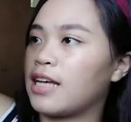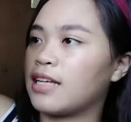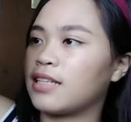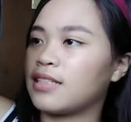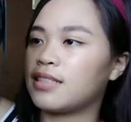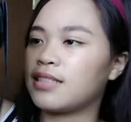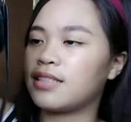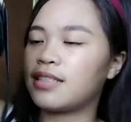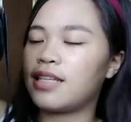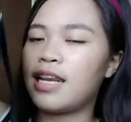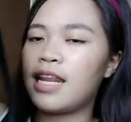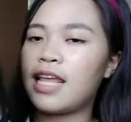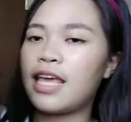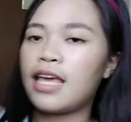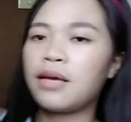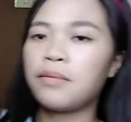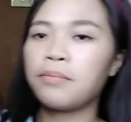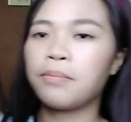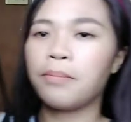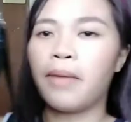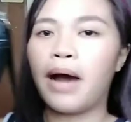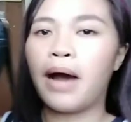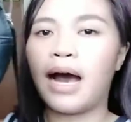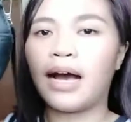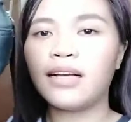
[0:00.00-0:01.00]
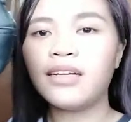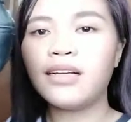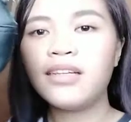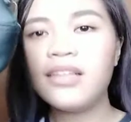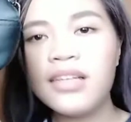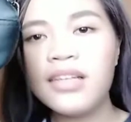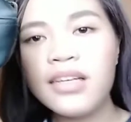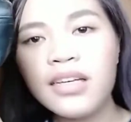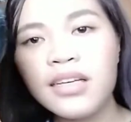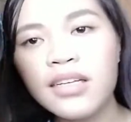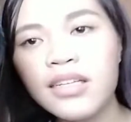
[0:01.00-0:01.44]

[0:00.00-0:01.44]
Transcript: sling bag.